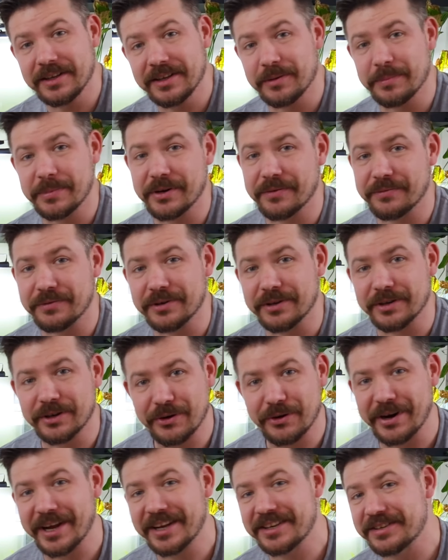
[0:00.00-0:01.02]
a little bit of a
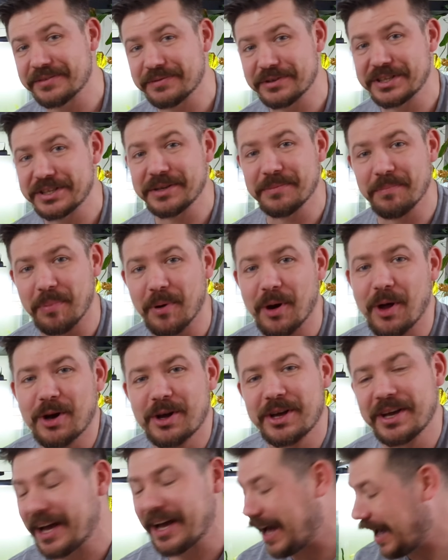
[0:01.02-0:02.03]
creativity
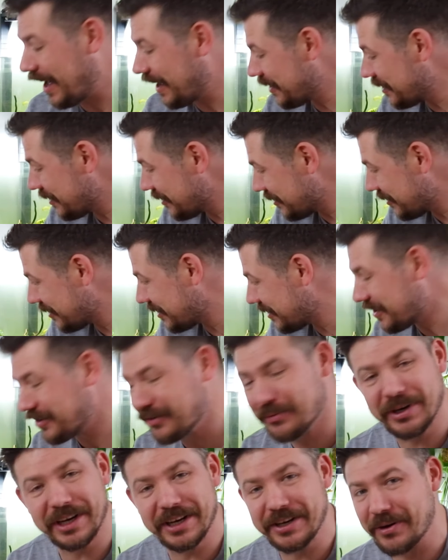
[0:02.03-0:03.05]
block and
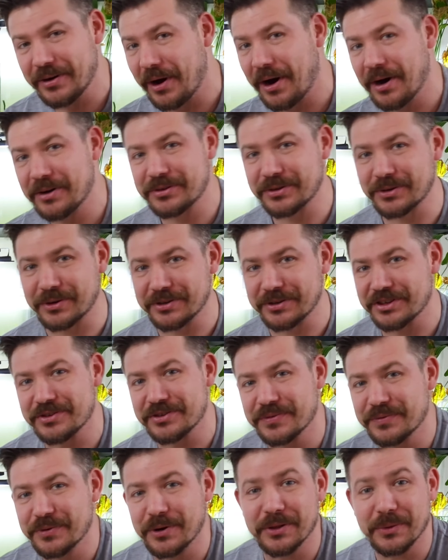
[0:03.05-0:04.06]
didn't really know how to
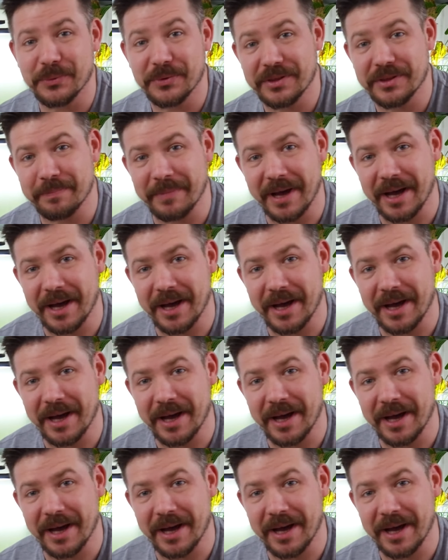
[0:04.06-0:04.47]
continue further with the